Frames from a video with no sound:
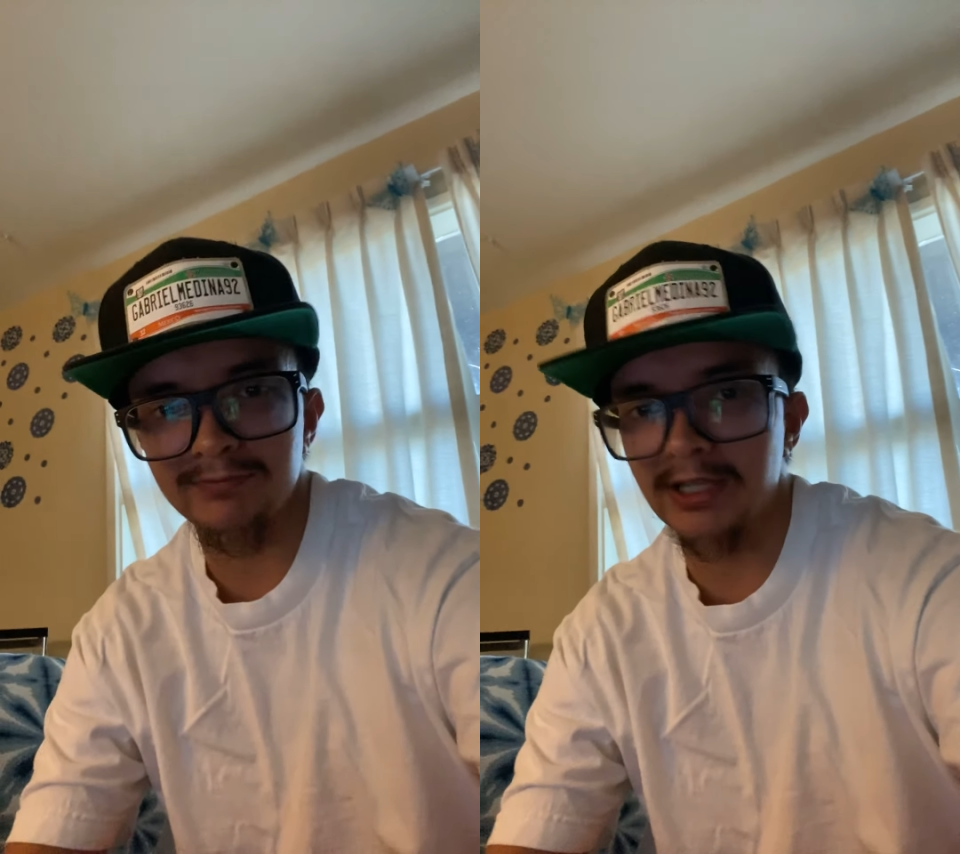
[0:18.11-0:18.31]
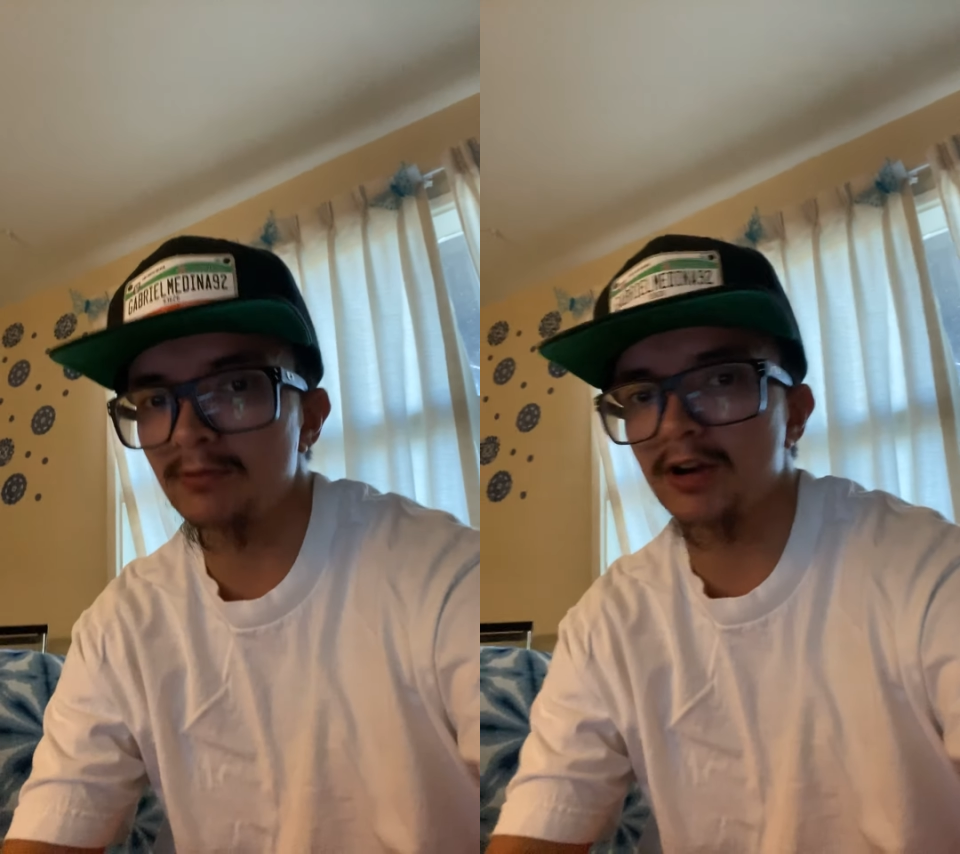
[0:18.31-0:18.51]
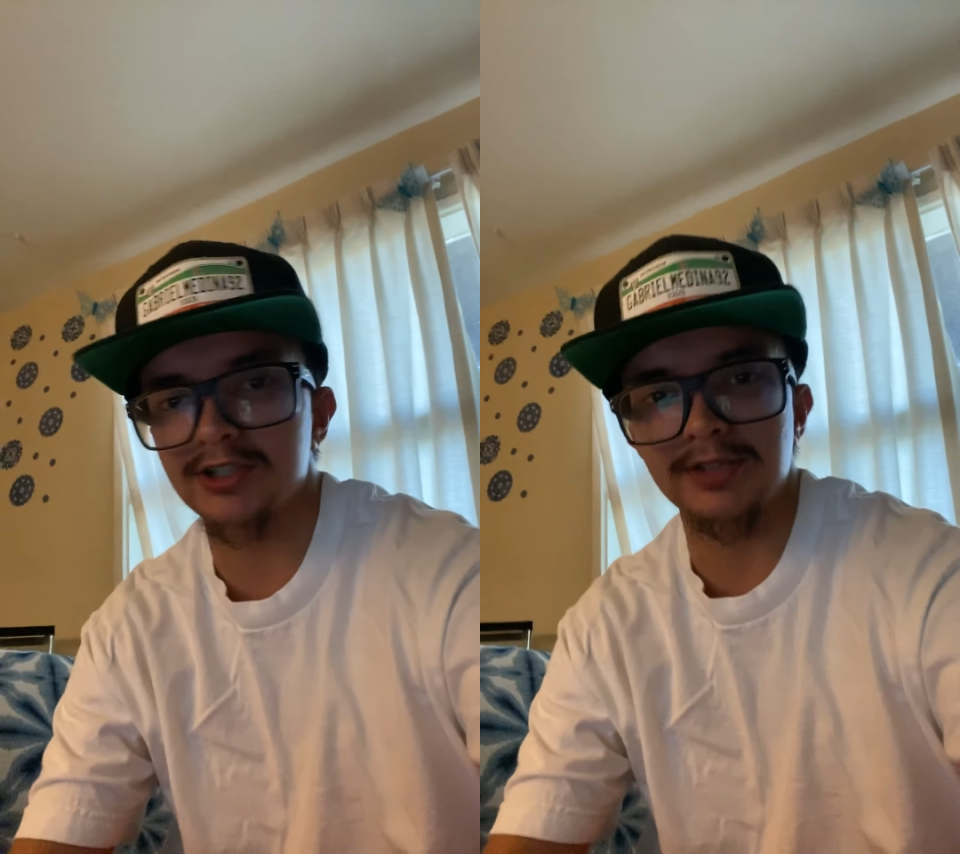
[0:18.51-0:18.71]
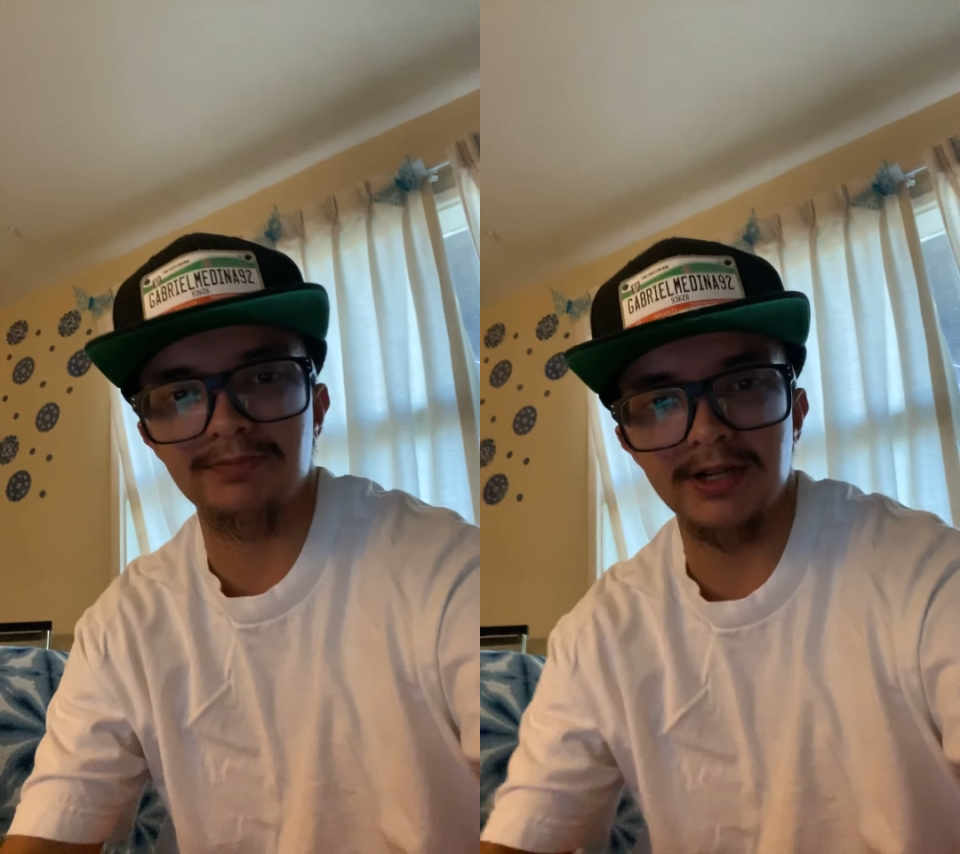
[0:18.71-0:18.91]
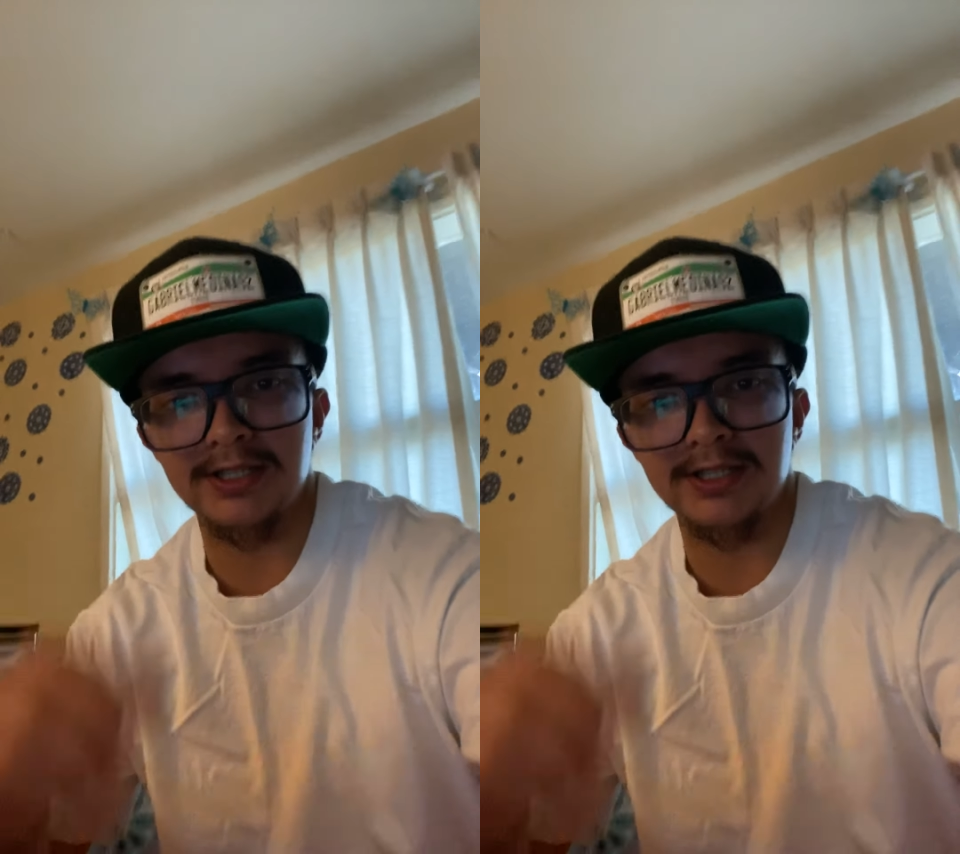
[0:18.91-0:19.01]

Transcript: Didn't watch the press